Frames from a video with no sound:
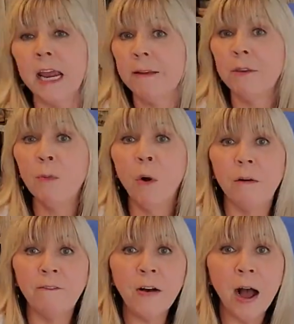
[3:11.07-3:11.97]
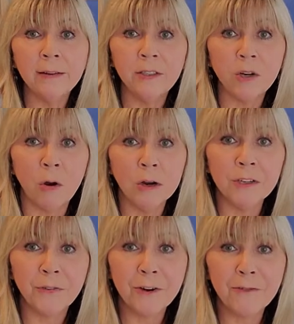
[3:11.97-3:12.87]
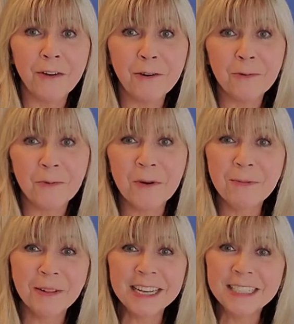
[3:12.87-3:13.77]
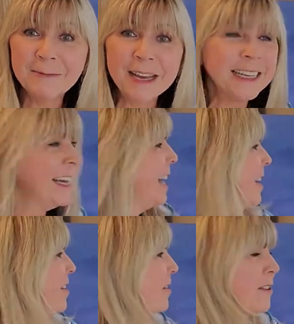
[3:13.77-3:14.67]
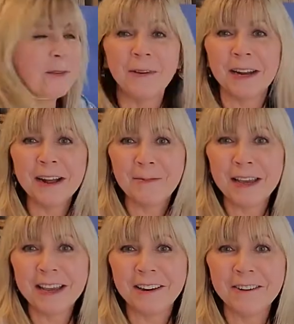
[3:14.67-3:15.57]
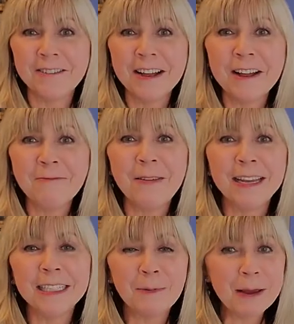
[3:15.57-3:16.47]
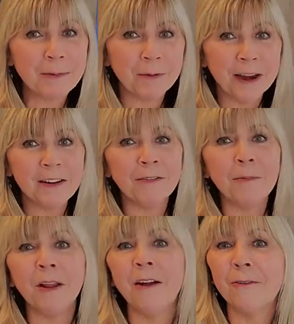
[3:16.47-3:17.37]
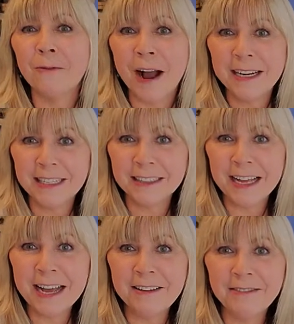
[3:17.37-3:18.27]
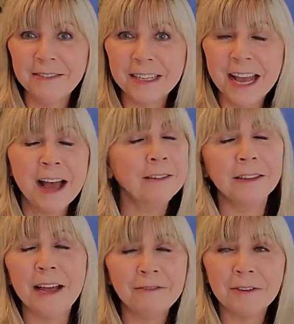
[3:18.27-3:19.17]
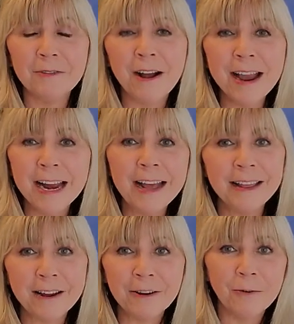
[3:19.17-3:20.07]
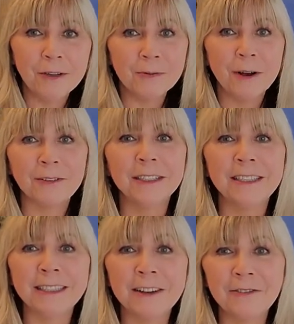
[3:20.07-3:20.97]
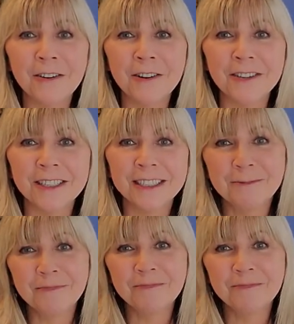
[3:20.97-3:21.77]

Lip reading: If you want five stars for your focal point placement, you're going to put it up here, because people read from right to left, left to right, and they are going to want to look there first.